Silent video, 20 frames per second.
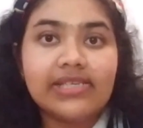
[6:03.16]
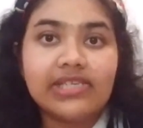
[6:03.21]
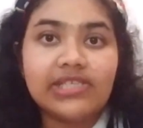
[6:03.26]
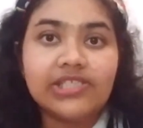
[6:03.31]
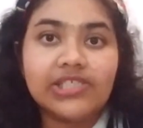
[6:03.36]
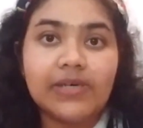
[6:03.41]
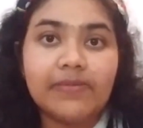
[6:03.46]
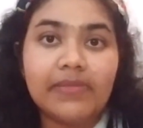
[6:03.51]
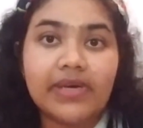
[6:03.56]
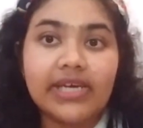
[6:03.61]
in
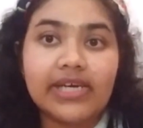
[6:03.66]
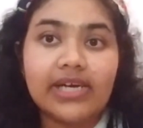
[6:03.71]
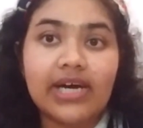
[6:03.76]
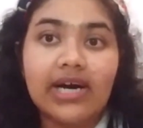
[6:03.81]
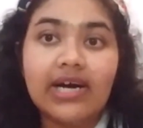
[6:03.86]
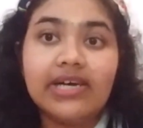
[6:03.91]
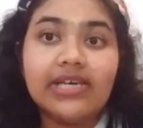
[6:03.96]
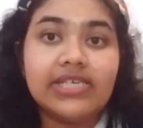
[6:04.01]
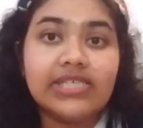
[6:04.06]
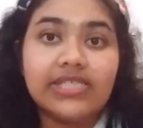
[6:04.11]

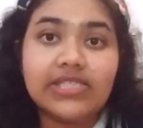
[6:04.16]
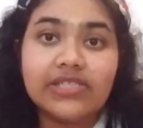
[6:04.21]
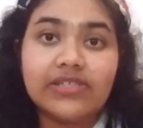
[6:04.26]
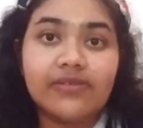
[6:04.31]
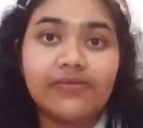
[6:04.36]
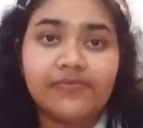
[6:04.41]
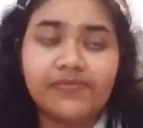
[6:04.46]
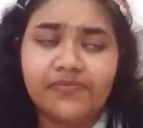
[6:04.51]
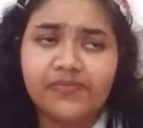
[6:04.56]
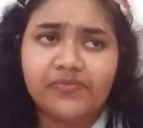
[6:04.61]
Jamaica, his
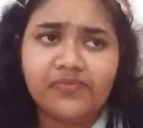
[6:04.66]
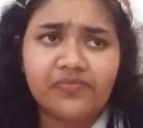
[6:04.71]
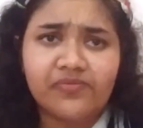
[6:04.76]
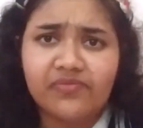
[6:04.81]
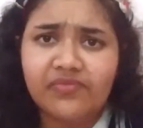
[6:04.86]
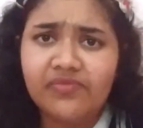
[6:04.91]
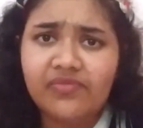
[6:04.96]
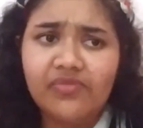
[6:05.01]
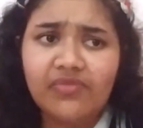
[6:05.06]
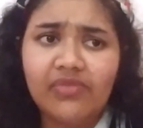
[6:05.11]

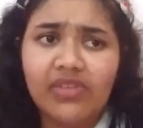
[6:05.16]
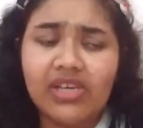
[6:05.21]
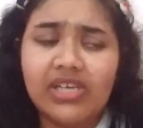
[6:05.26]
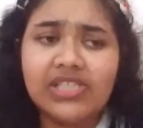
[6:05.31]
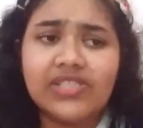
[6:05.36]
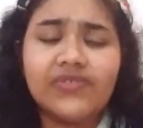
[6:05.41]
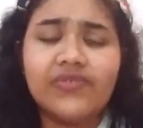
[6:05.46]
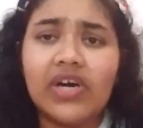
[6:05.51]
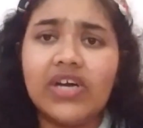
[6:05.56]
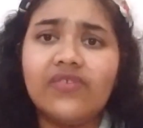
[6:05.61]

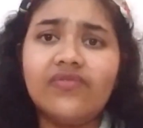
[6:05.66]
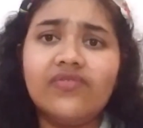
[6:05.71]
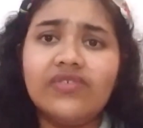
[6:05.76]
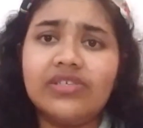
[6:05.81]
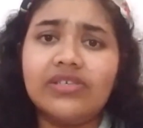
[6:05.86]
wife,